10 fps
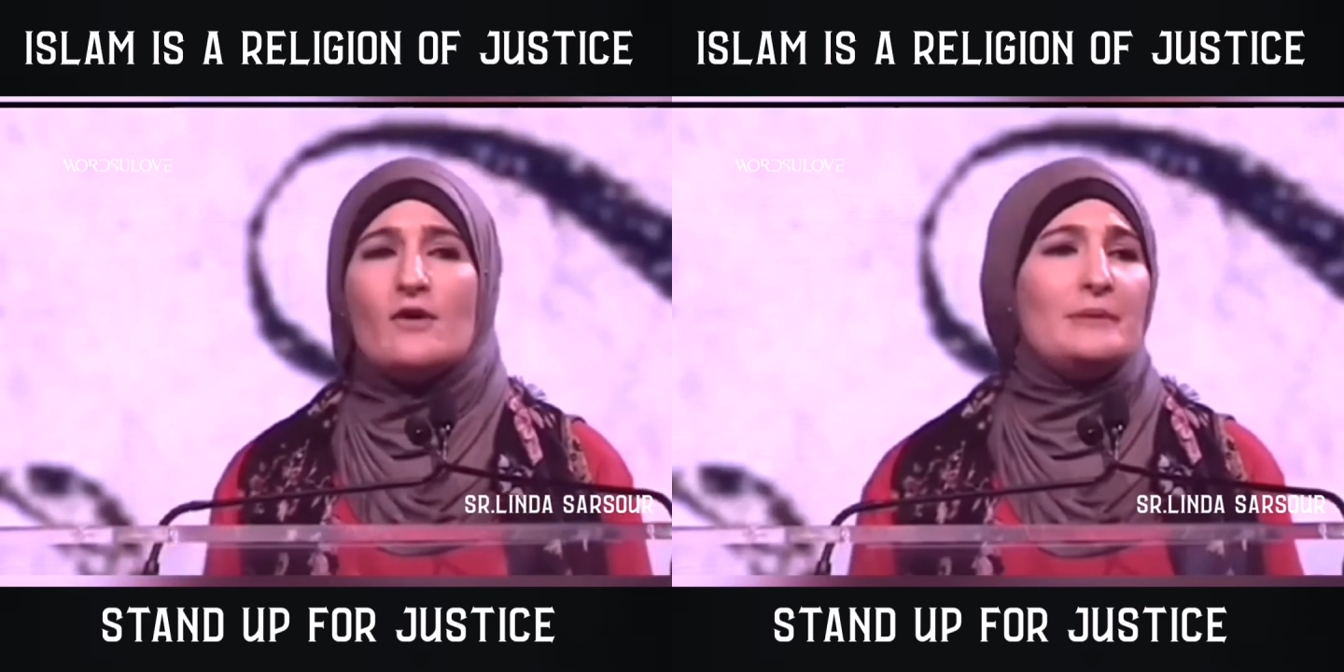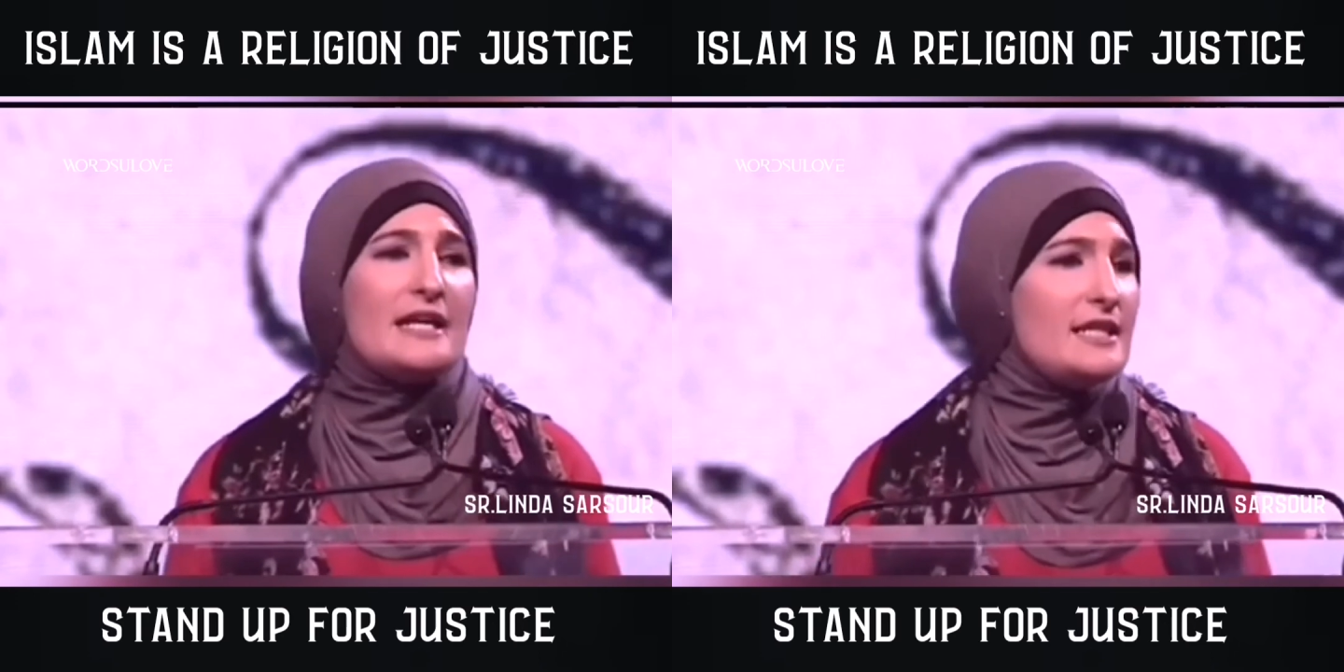
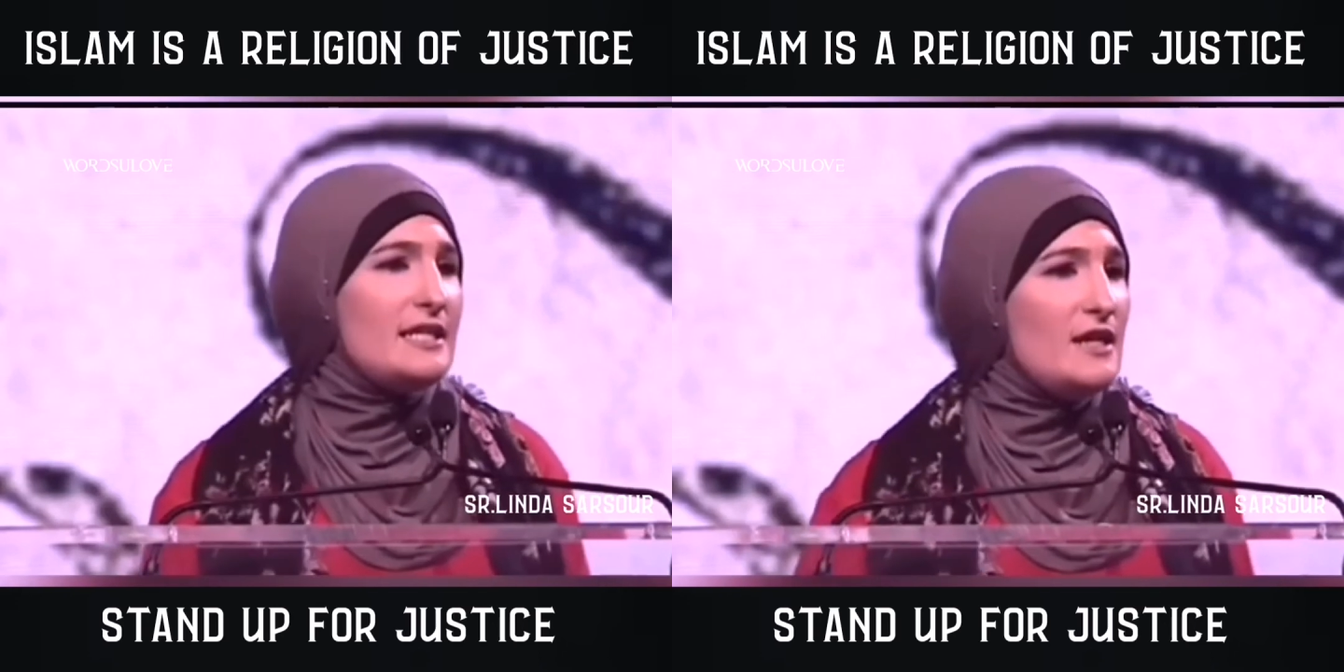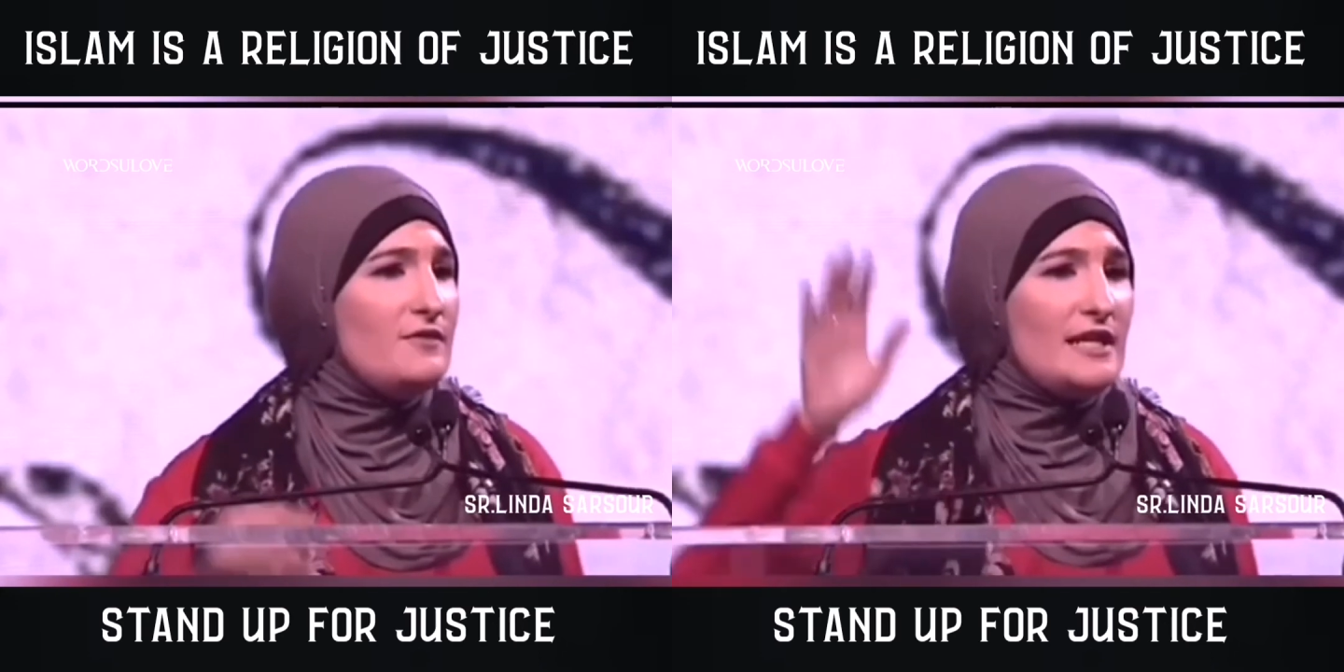a blessed
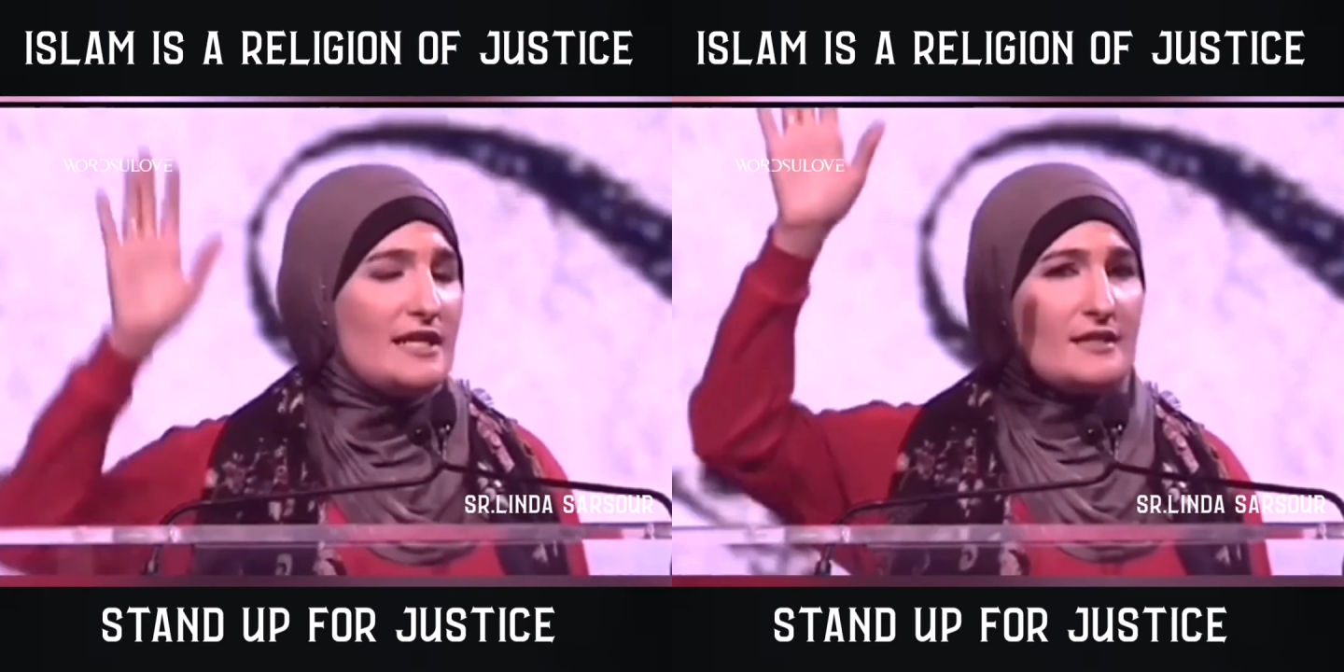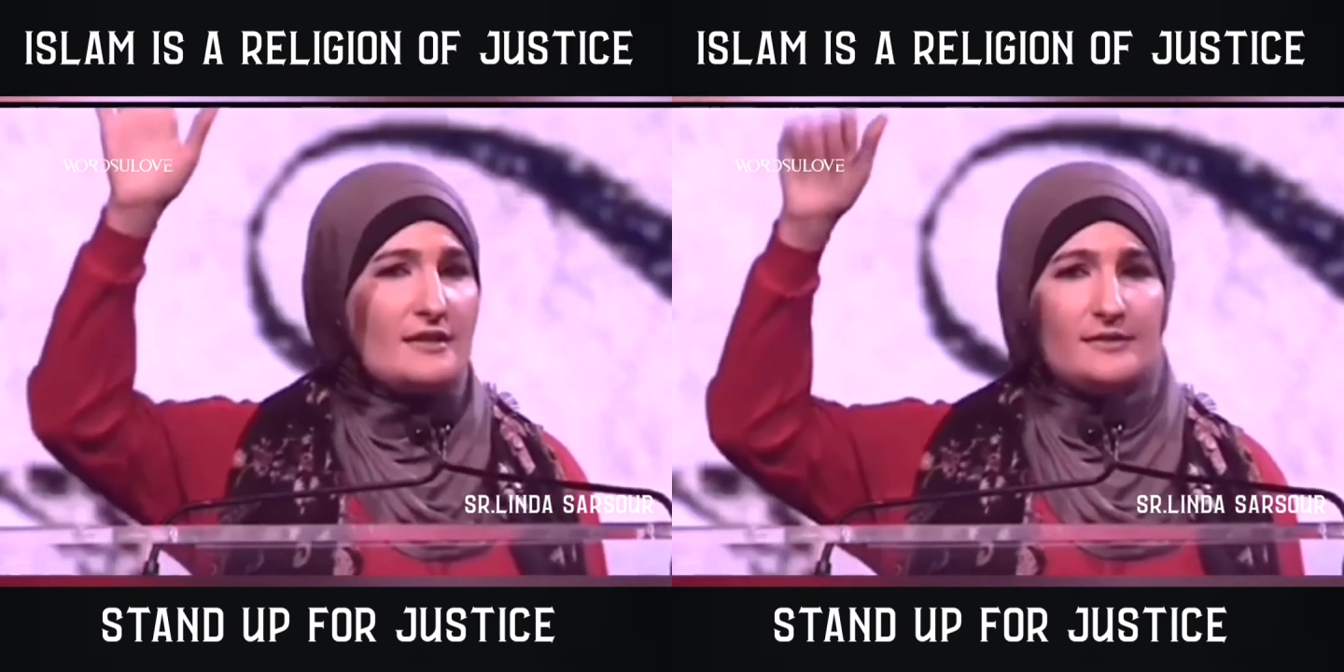
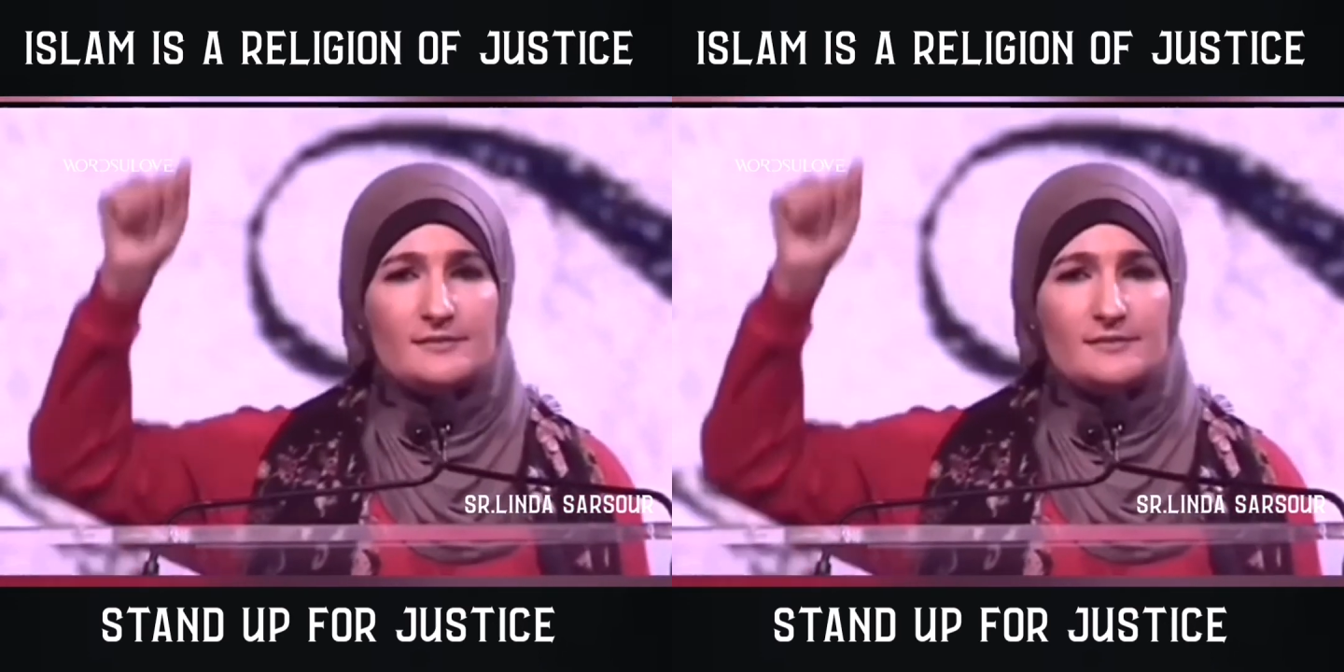evening.